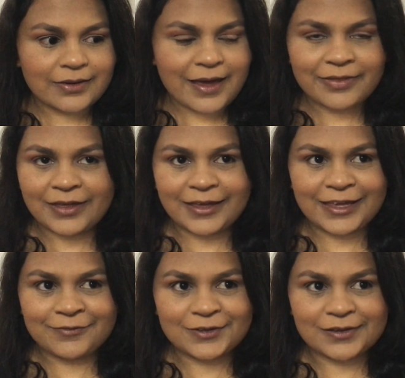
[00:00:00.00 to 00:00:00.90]
I think
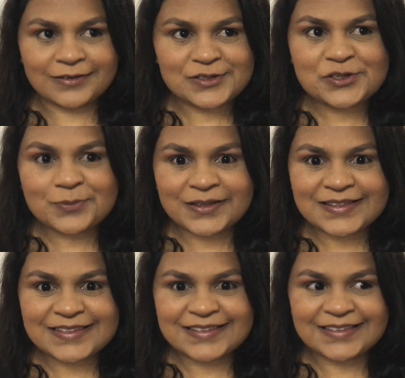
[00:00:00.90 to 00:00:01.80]
even 2
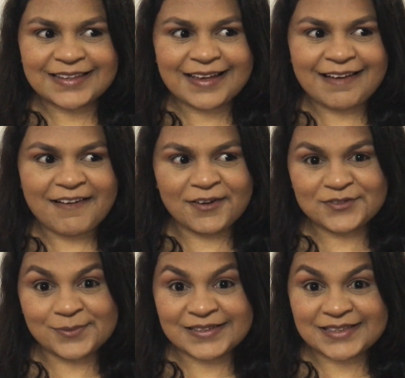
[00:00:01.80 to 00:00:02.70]
months
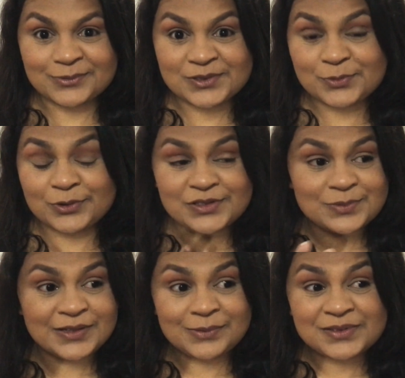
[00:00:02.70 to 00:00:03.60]
after my son was born, so
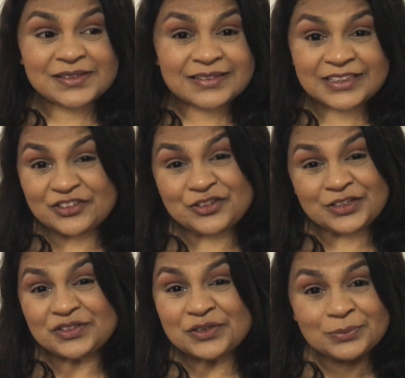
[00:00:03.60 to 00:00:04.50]
when he was
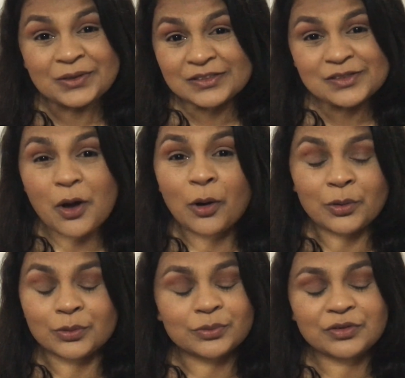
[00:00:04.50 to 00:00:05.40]
literally 2 months
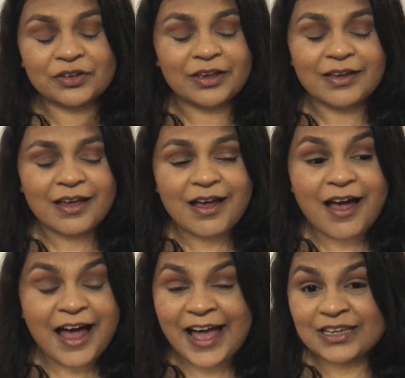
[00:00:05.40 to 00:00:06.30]
old,
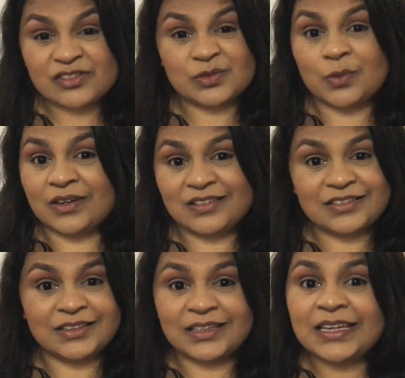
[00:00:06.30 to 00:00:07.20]
I just wanted
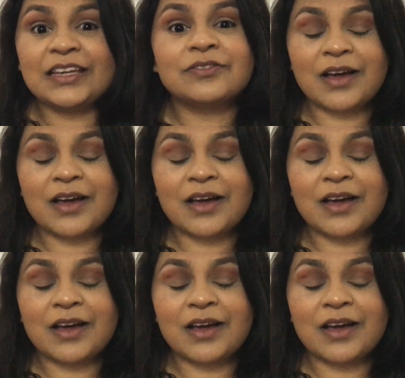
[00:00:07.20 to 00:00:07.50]
to leave.